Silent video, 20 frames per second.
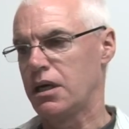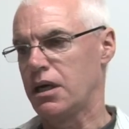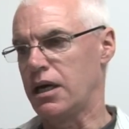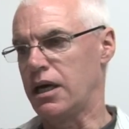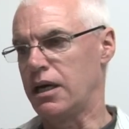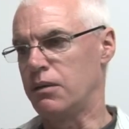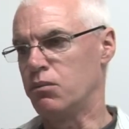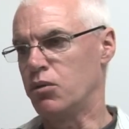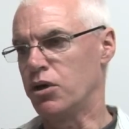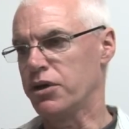
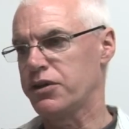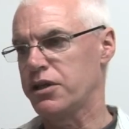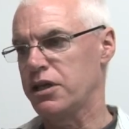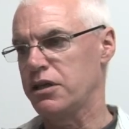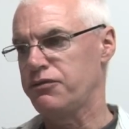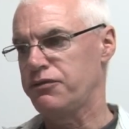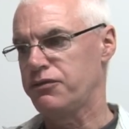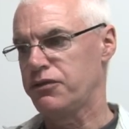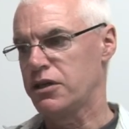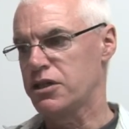And what they
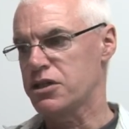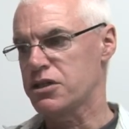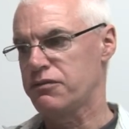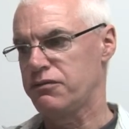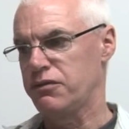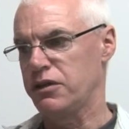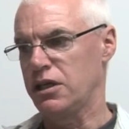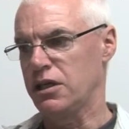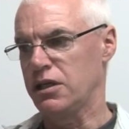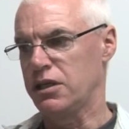first
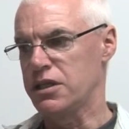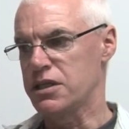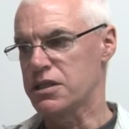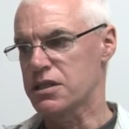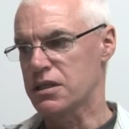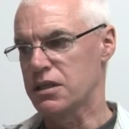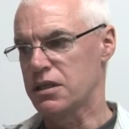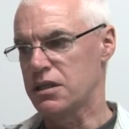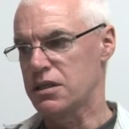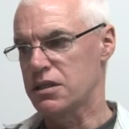feel
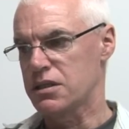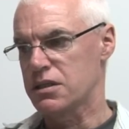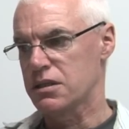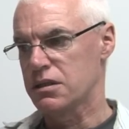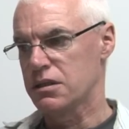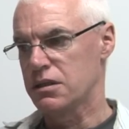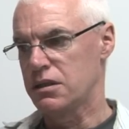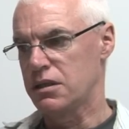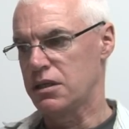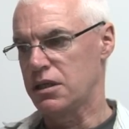is that
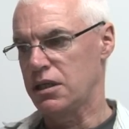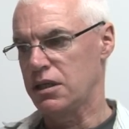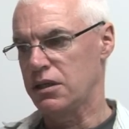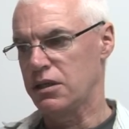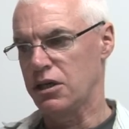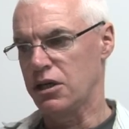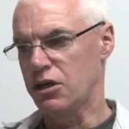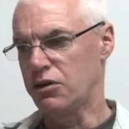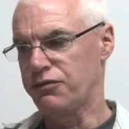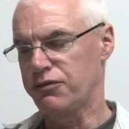
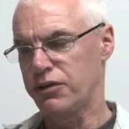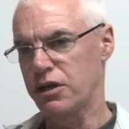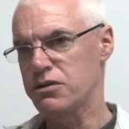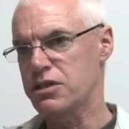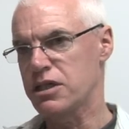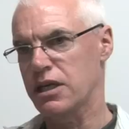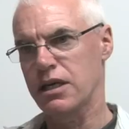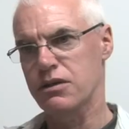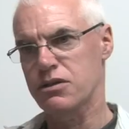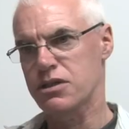they are
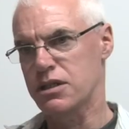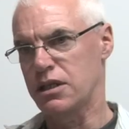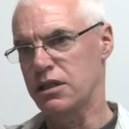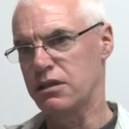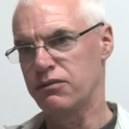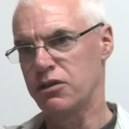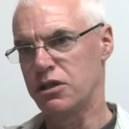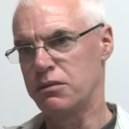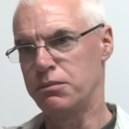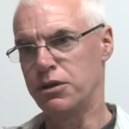floating outside
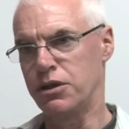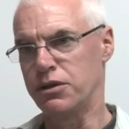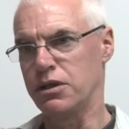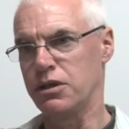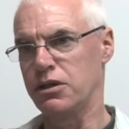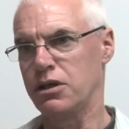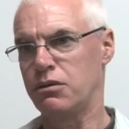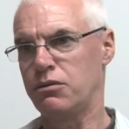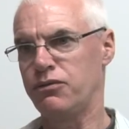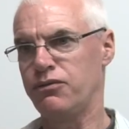of their body,
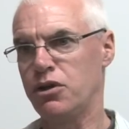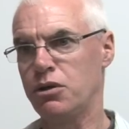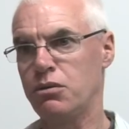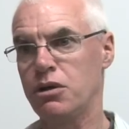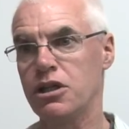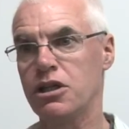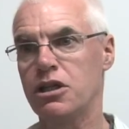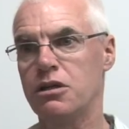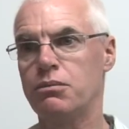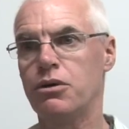they're
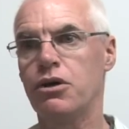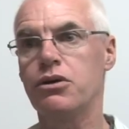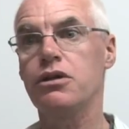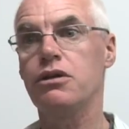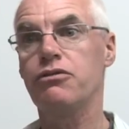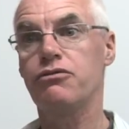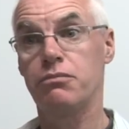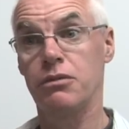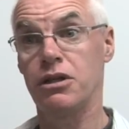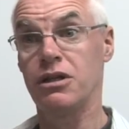viewing their body
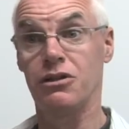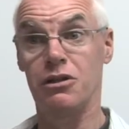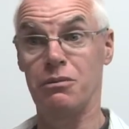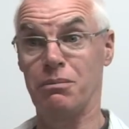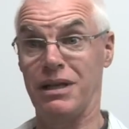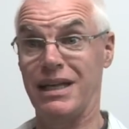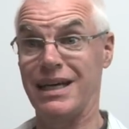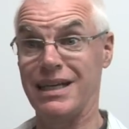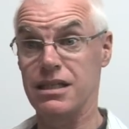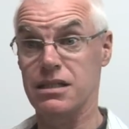from another
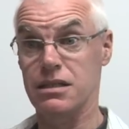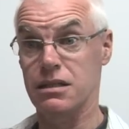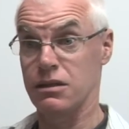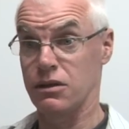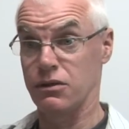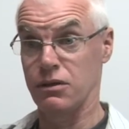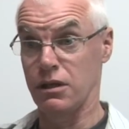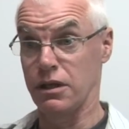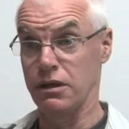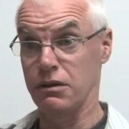place,
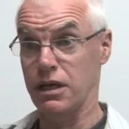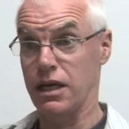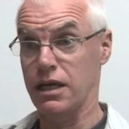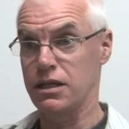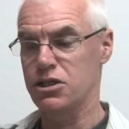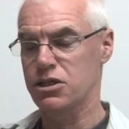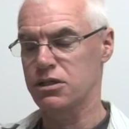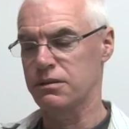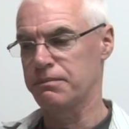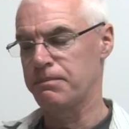another
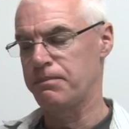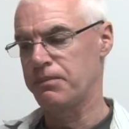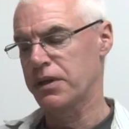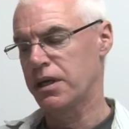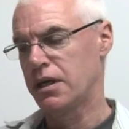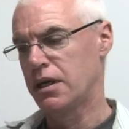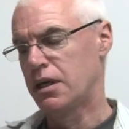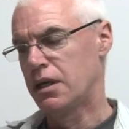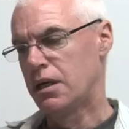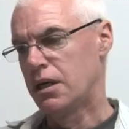location.
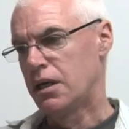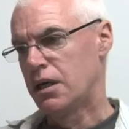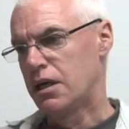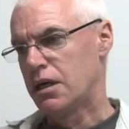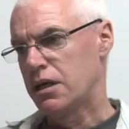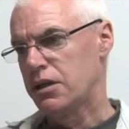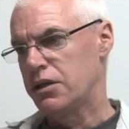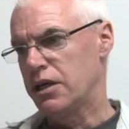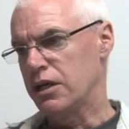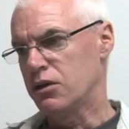
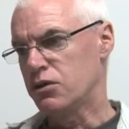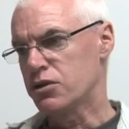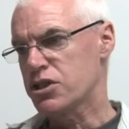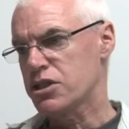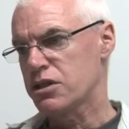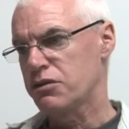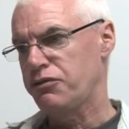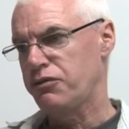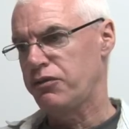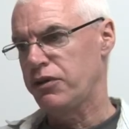They
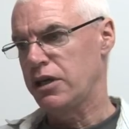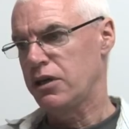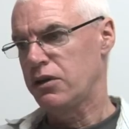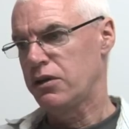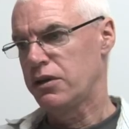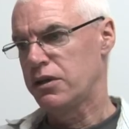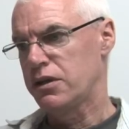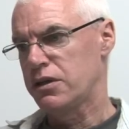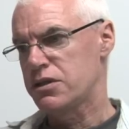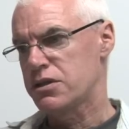also feel
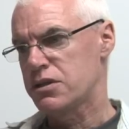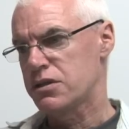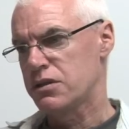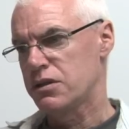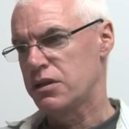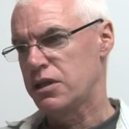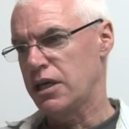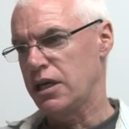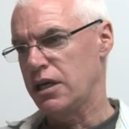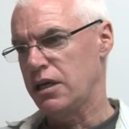that
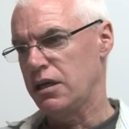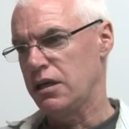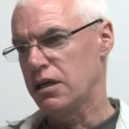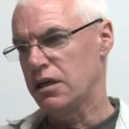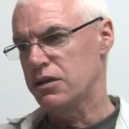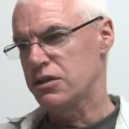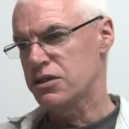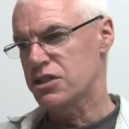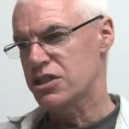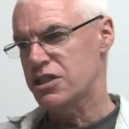they
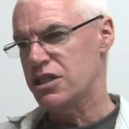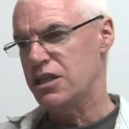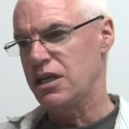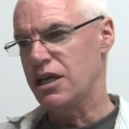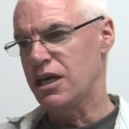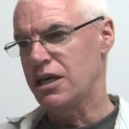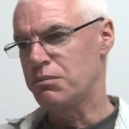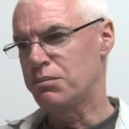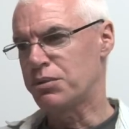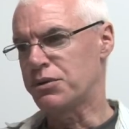see
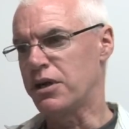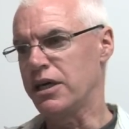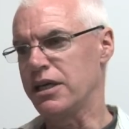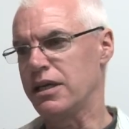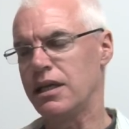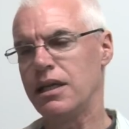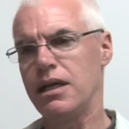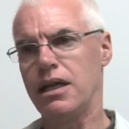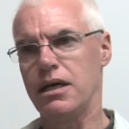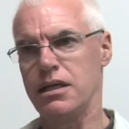a
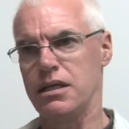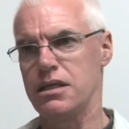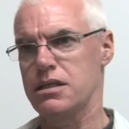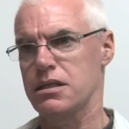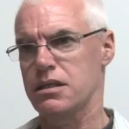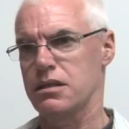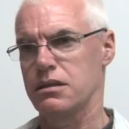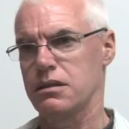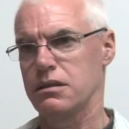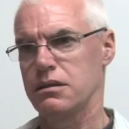bright
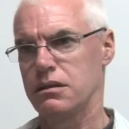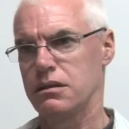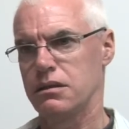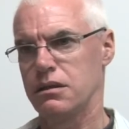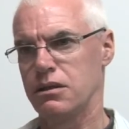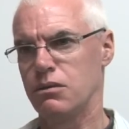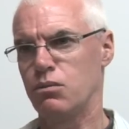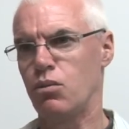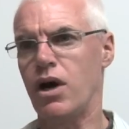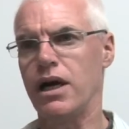light,
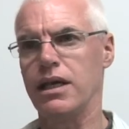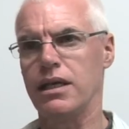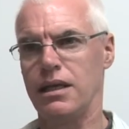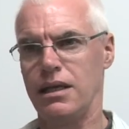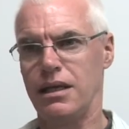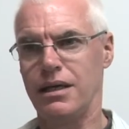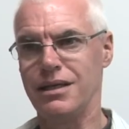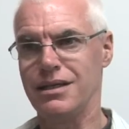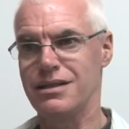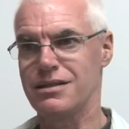the white
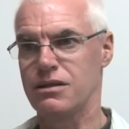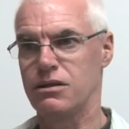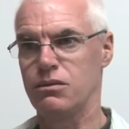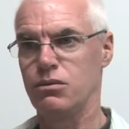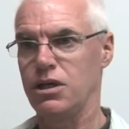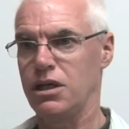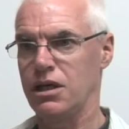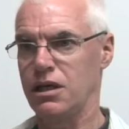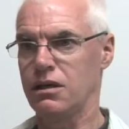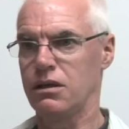light that
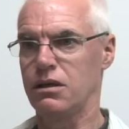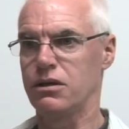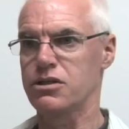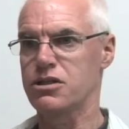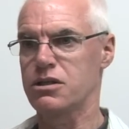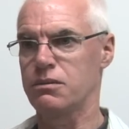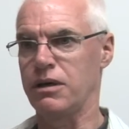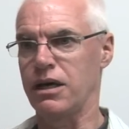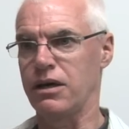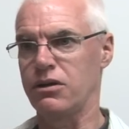we hear lots
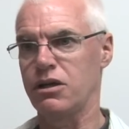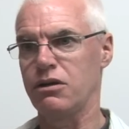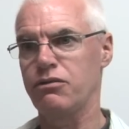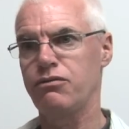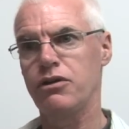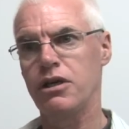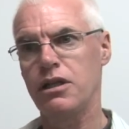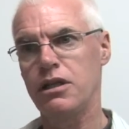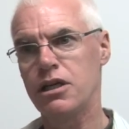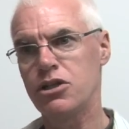about, and they
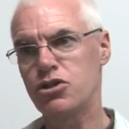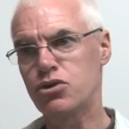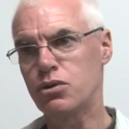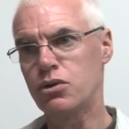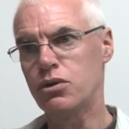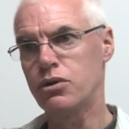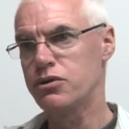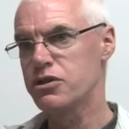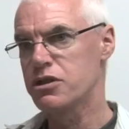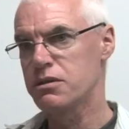feel they're
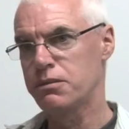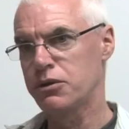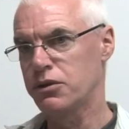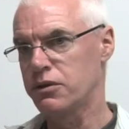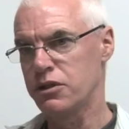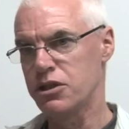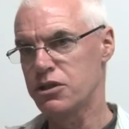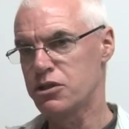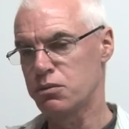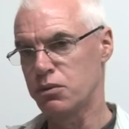drawn
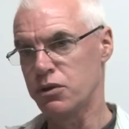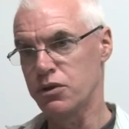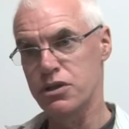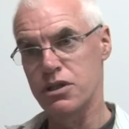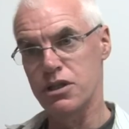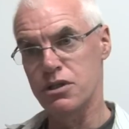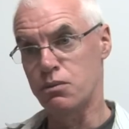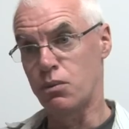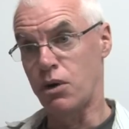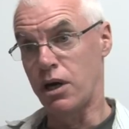towards
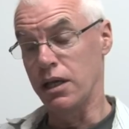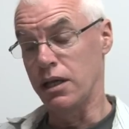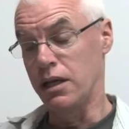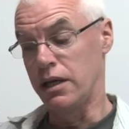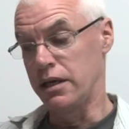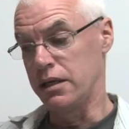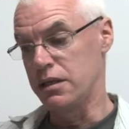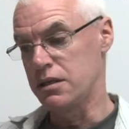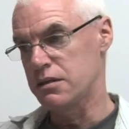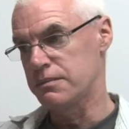this white
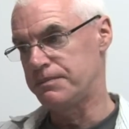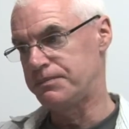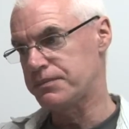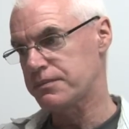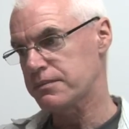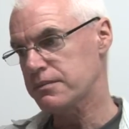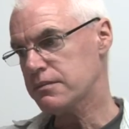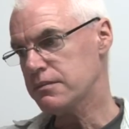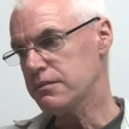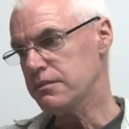light.
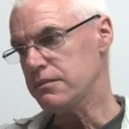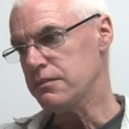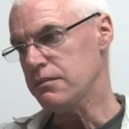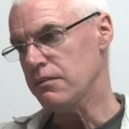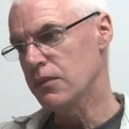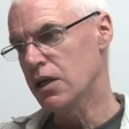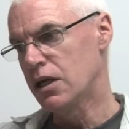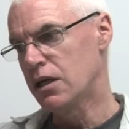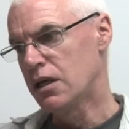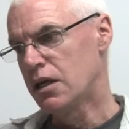
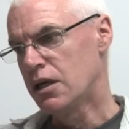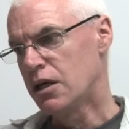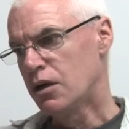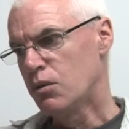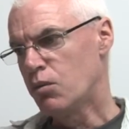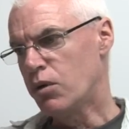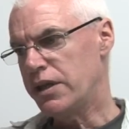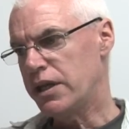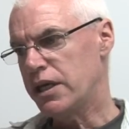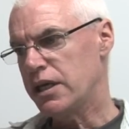
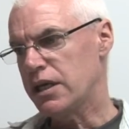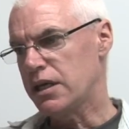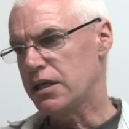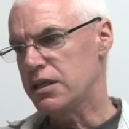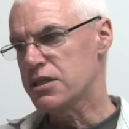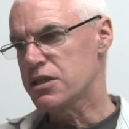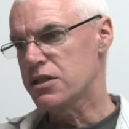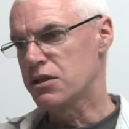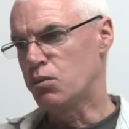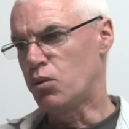When they get
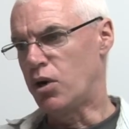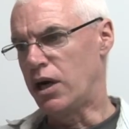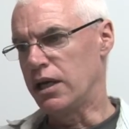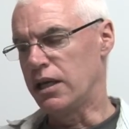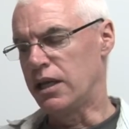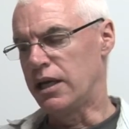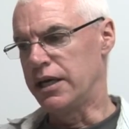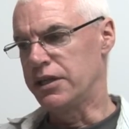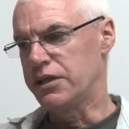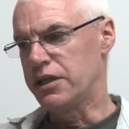into the white
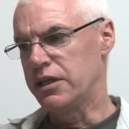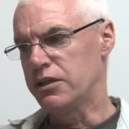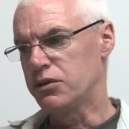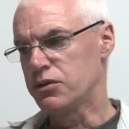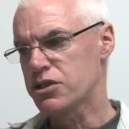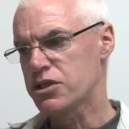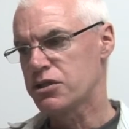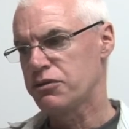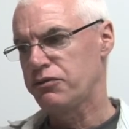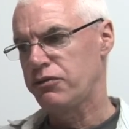light, they
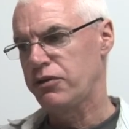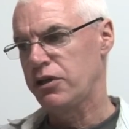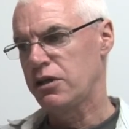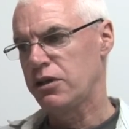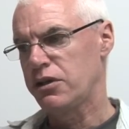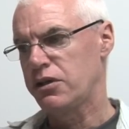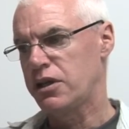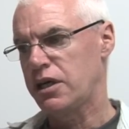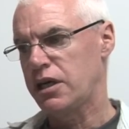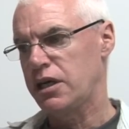also feel
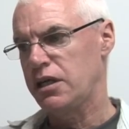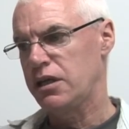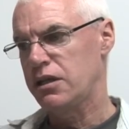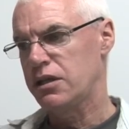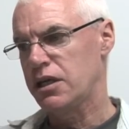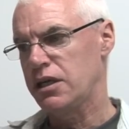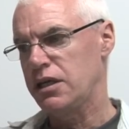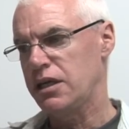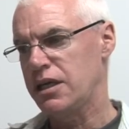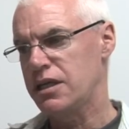that they
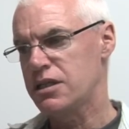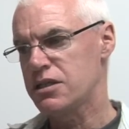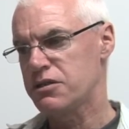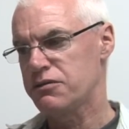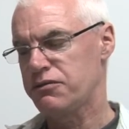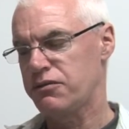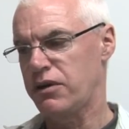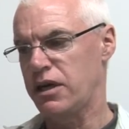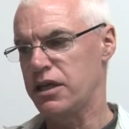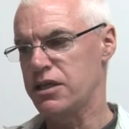
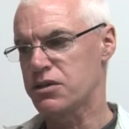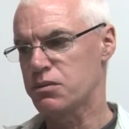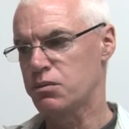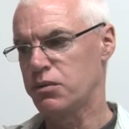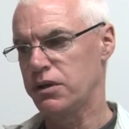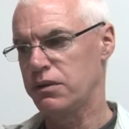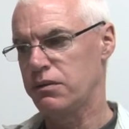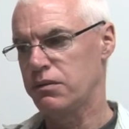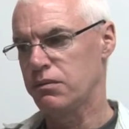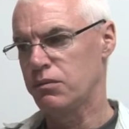interface
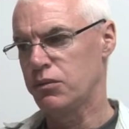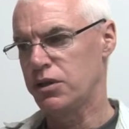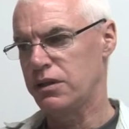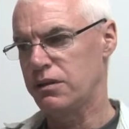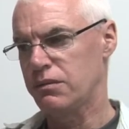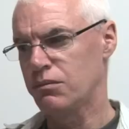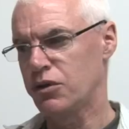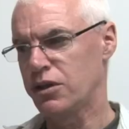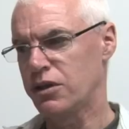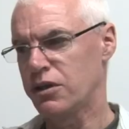
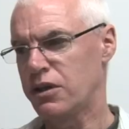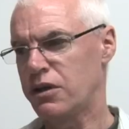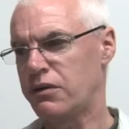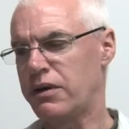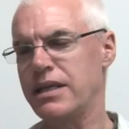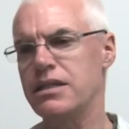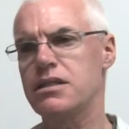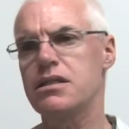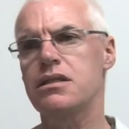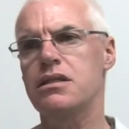with other
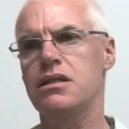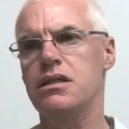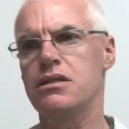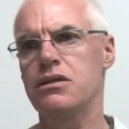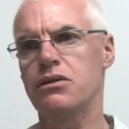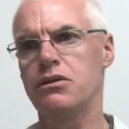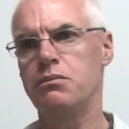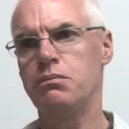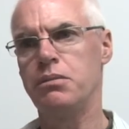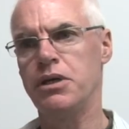entities,
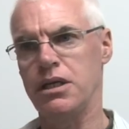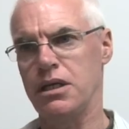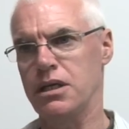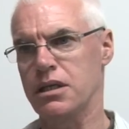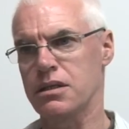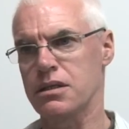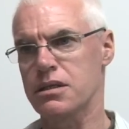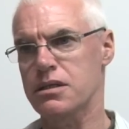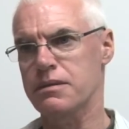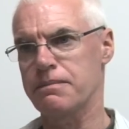other
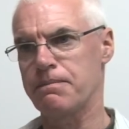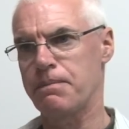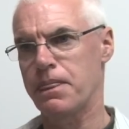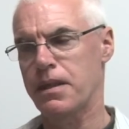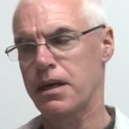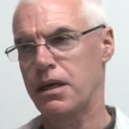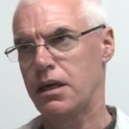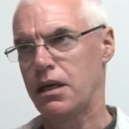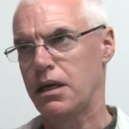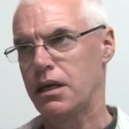beings.
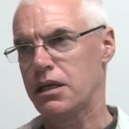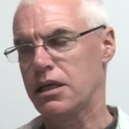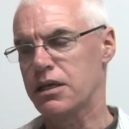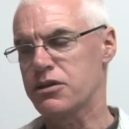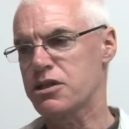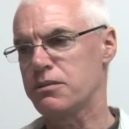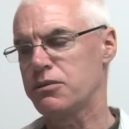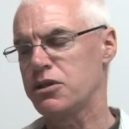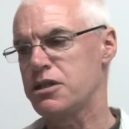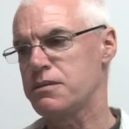Now,
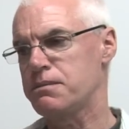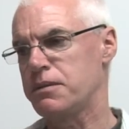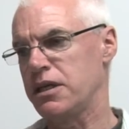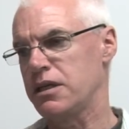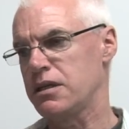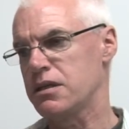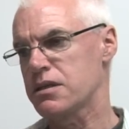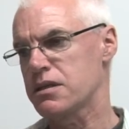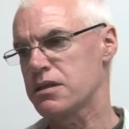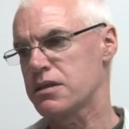some of these
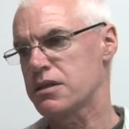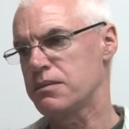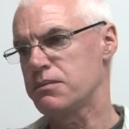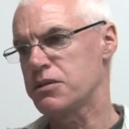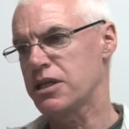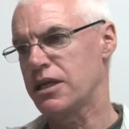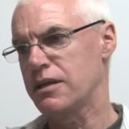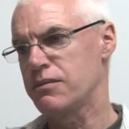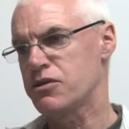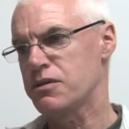beings
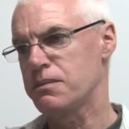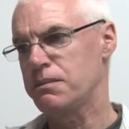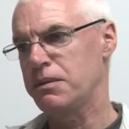sometimes are